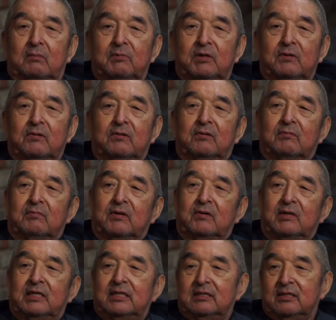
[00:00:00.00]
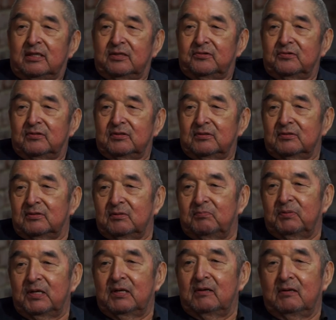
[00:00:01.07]
I'm a North American naturalist,
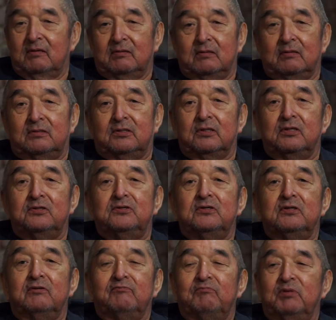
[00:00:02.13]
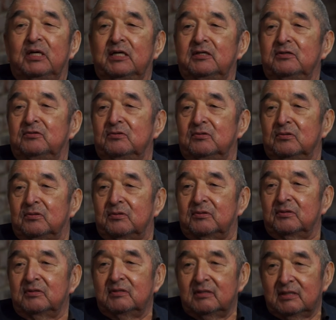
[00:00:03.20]
a, a citizen of planet
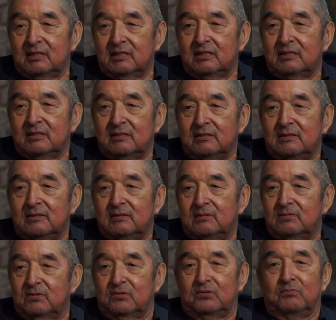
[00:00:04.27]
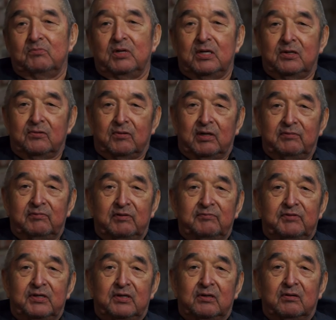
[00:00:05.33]
Earth. Doesn't matter. I
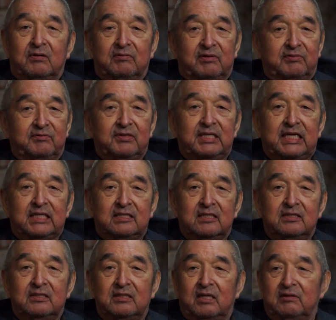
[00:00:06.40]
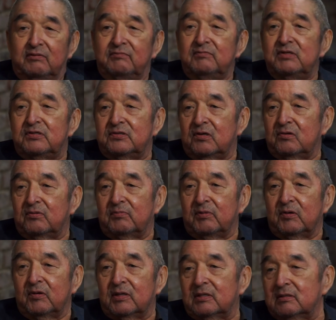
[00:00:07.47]
lived here, I lived in England, I lived in South
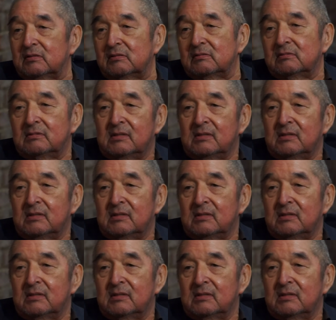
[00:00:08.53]
America